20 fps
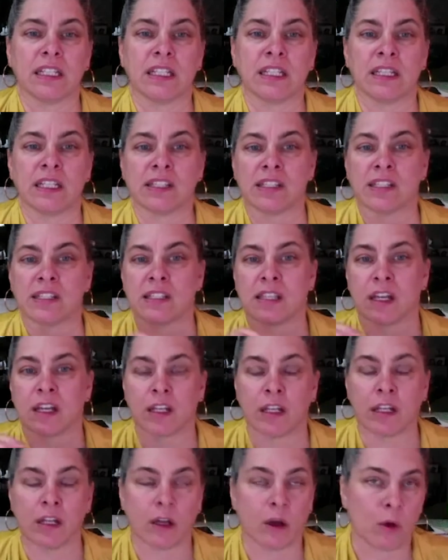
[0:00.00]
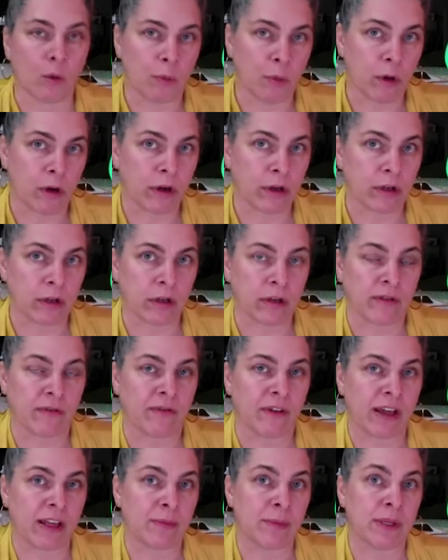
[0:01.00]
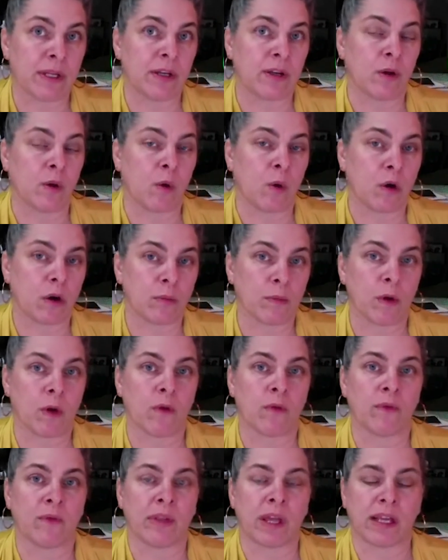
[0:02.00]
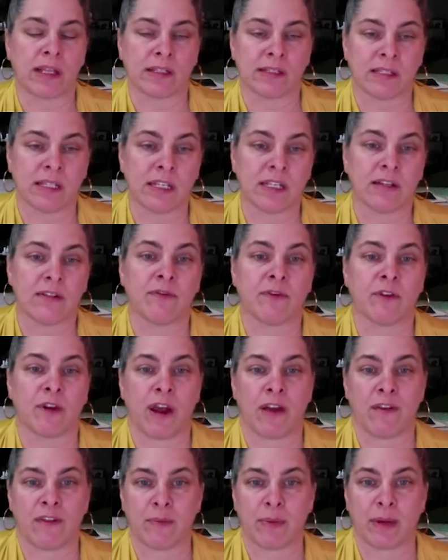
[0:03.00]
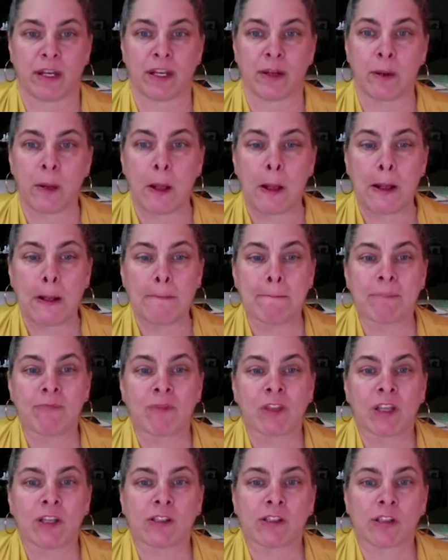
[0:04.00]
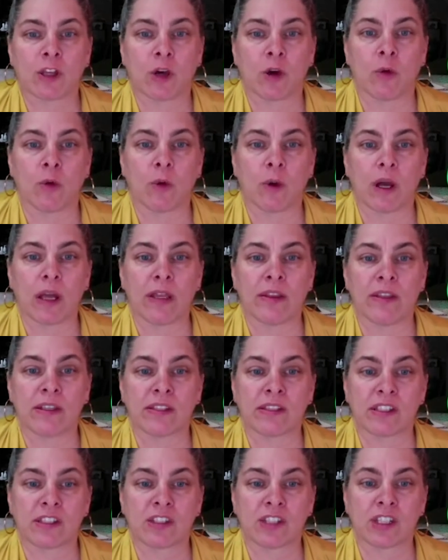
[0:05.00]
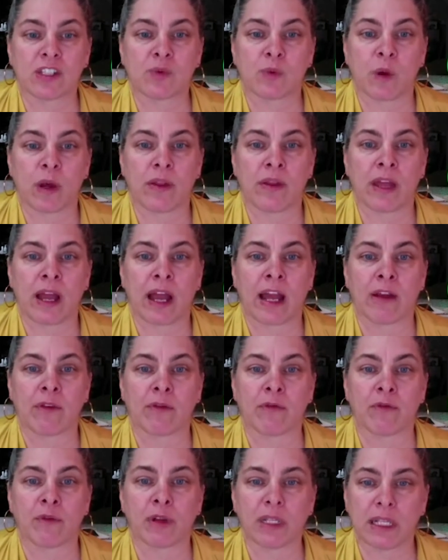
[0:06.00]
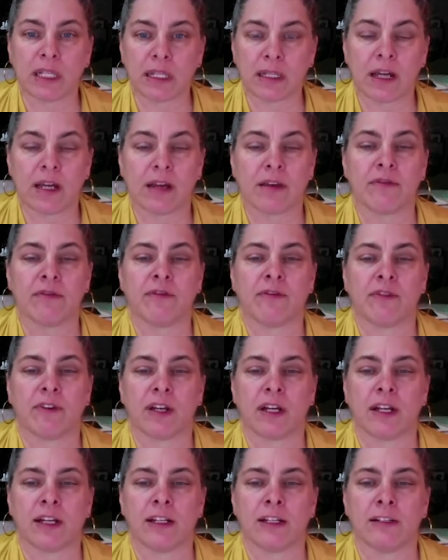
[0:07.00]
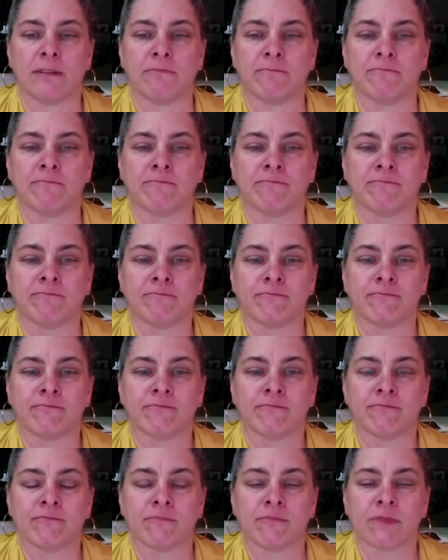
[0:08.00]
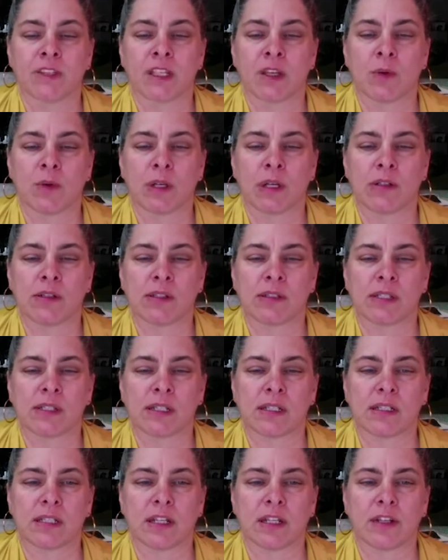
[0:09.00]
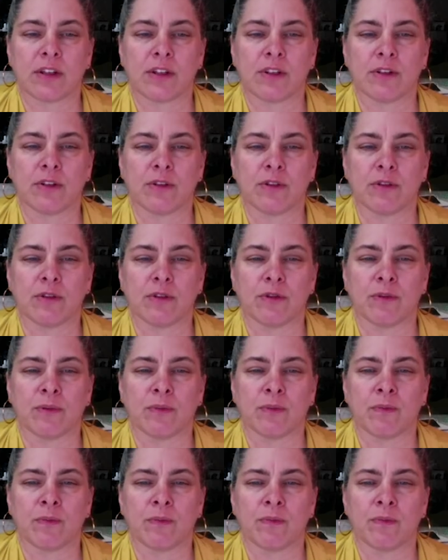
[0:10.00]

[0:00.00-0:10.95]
this is an important vitamin hormone that is needed for everybody. So this is just one that I really love. What else is going to tell you?